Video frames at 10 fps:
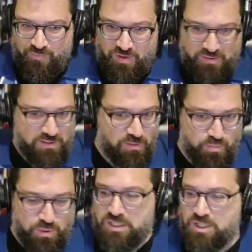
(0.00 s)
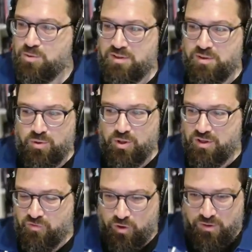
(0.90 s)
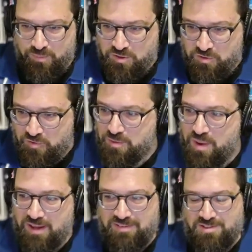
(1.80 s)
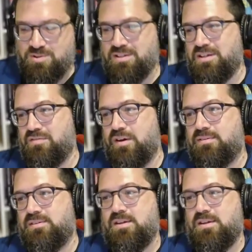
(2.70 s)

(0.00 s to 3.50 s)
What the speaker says: still pretty new, so we're looking for as much feedback as you can give us,